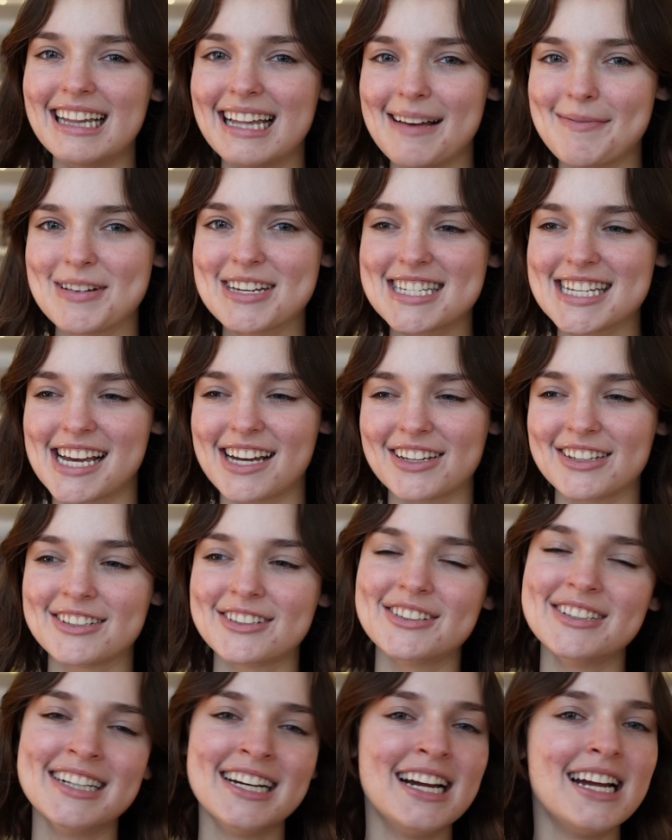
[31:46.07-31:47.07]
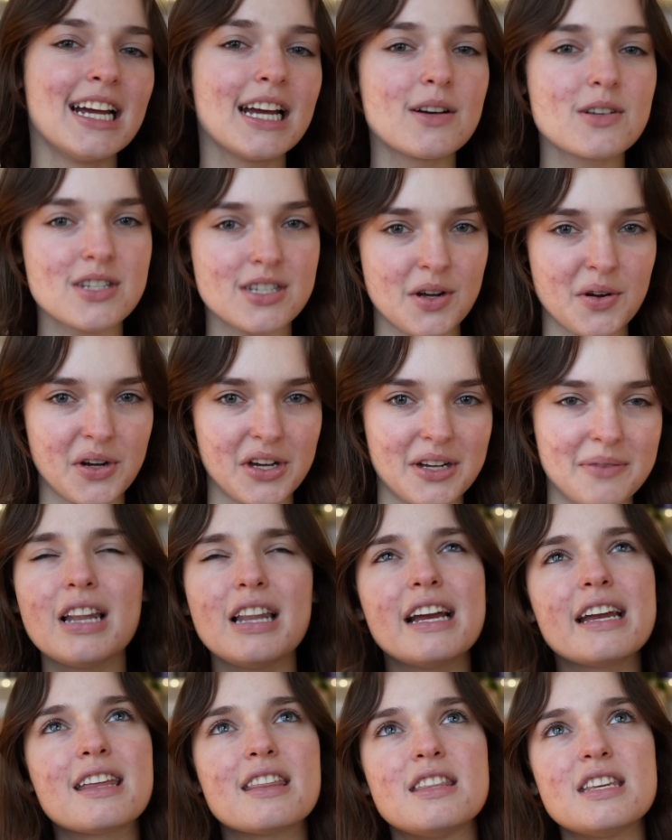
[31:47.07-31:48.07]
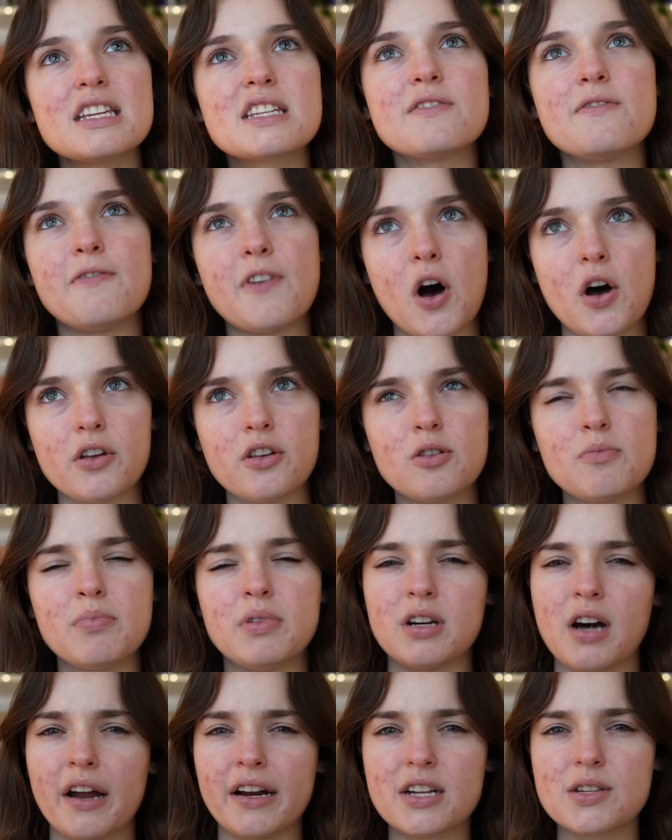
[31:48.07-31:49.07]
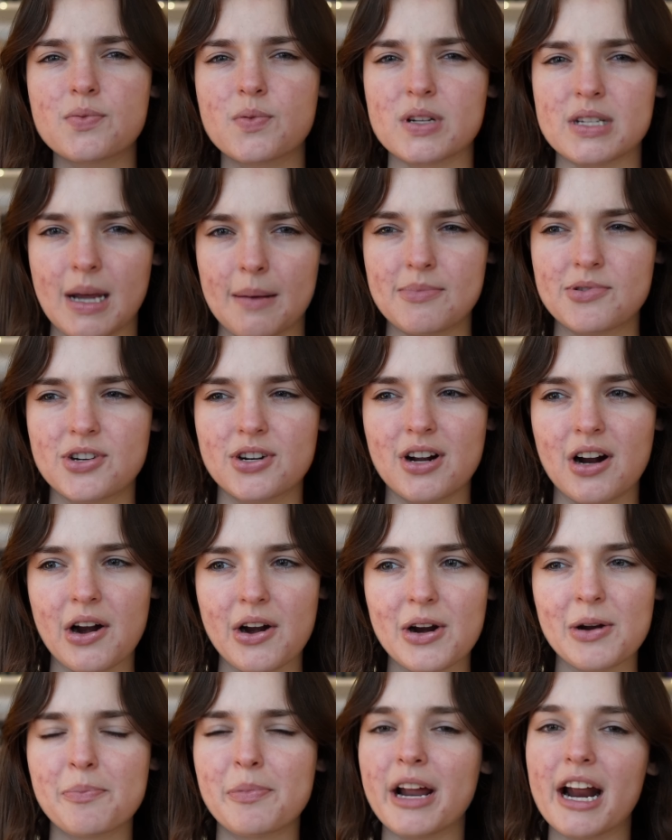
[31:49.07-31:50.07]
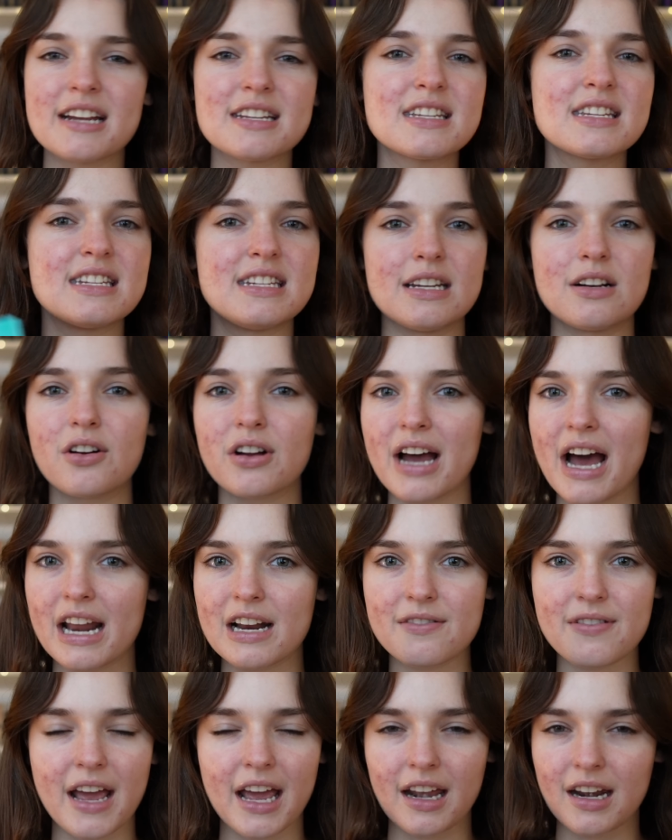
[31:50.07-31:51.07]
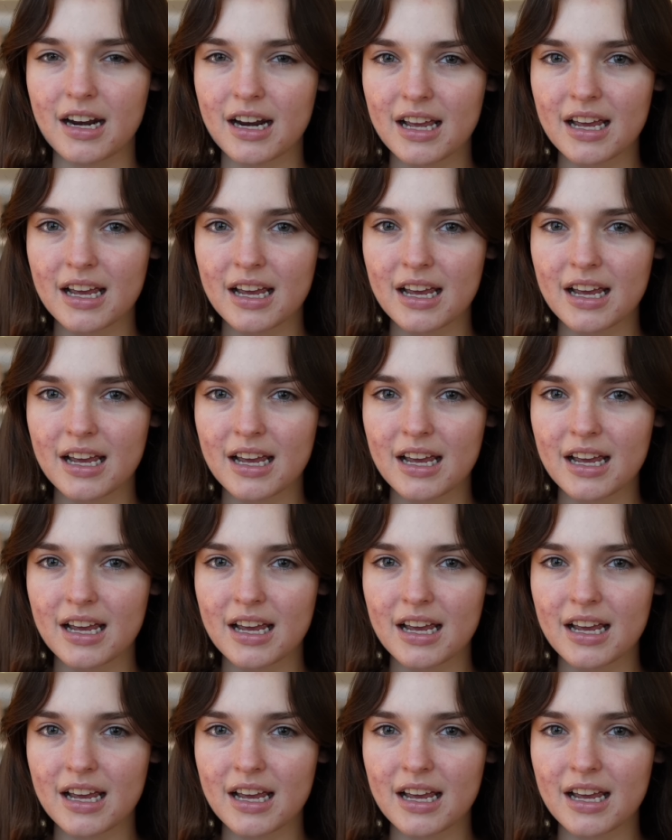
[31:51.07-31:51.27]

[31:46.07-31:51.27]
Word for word: Let me tell you, it was so good. Like this volume got its redemption arc, but I still kind of hated